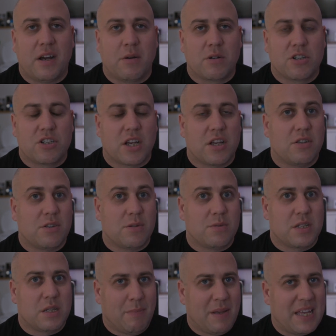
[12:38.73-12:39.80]
I want to show you some
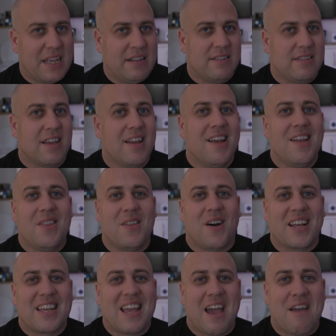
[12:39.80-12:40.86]
speeds that
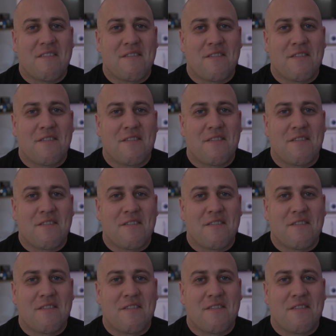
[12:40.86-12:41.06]
I get